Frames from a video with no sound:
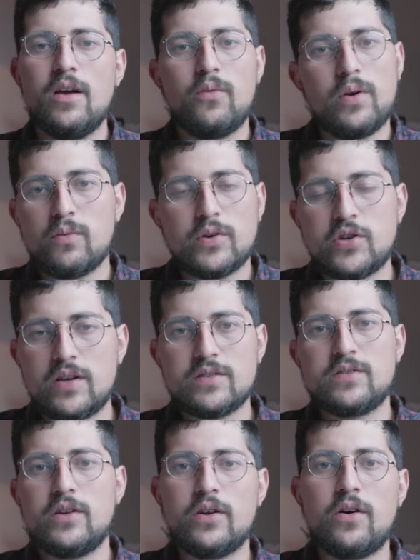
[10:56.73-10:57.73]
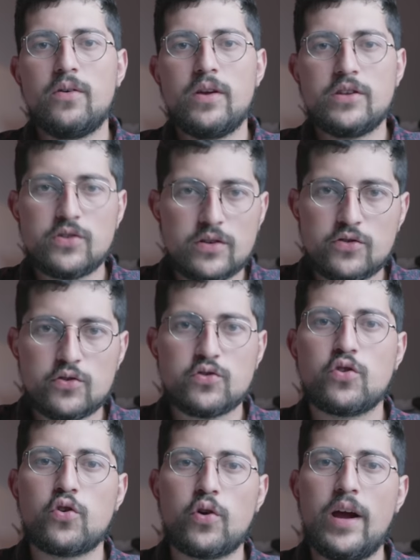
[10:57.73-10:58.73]
which is, you know, it's
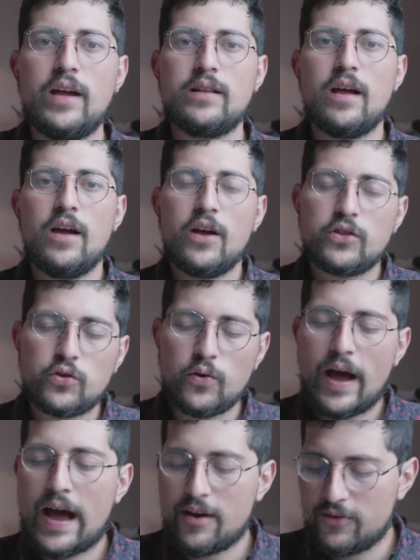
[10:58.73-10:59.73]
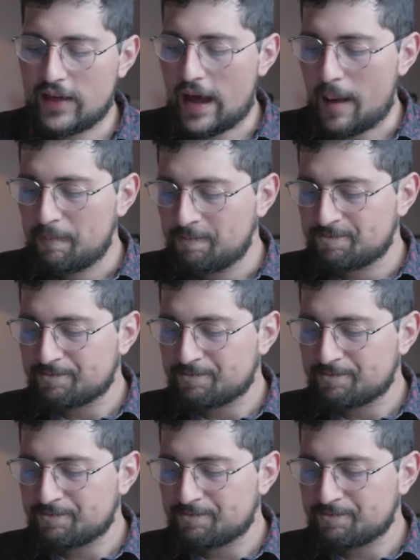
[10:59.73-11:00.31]
just great to have that.